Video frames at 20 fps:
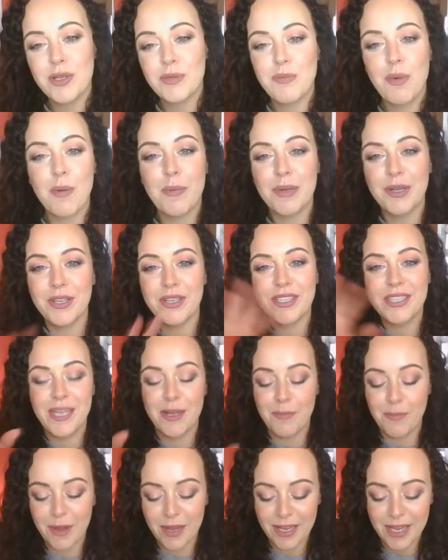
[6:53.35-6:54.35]
It's probably going to
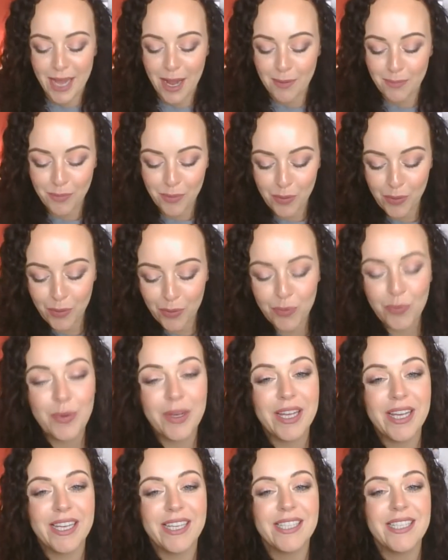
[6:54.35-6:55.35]
send my camera all
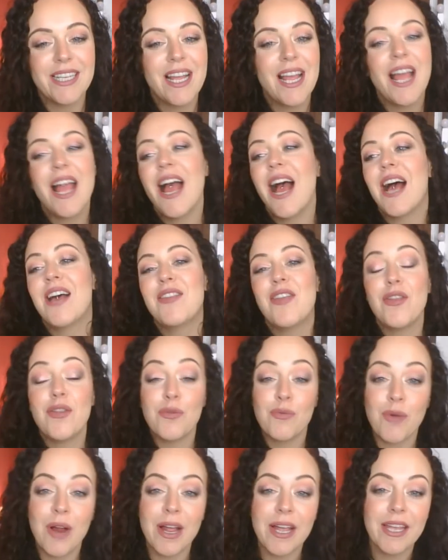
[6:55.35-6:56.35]
weird. And then
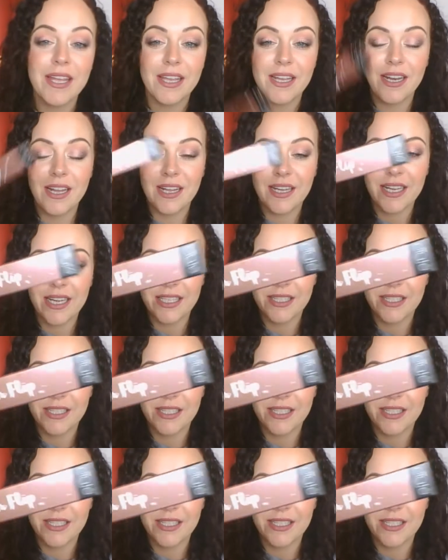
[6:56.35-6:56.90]
the regular